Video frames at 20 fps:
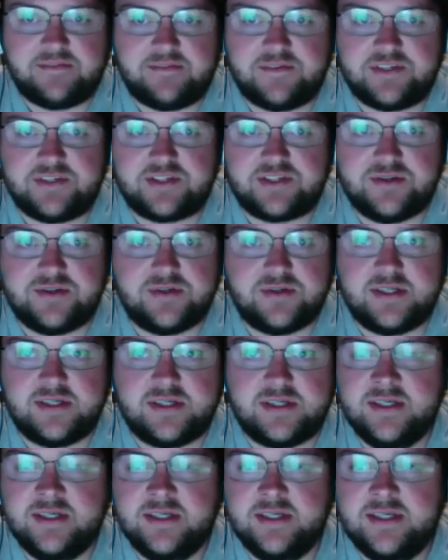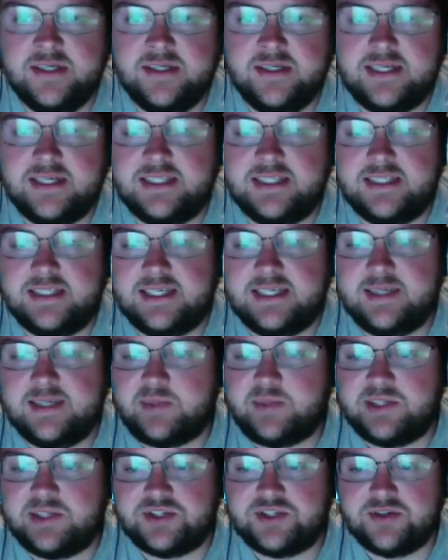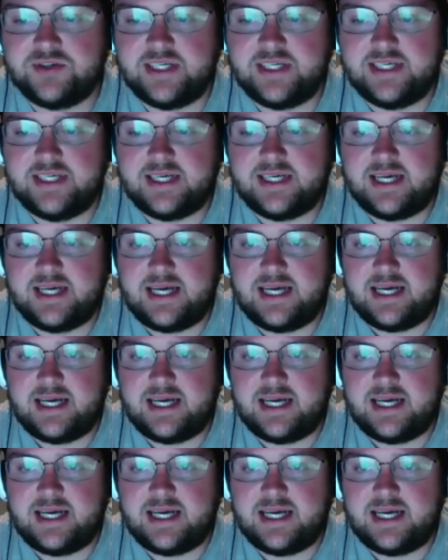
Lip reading: for Tua, and then the hip injury.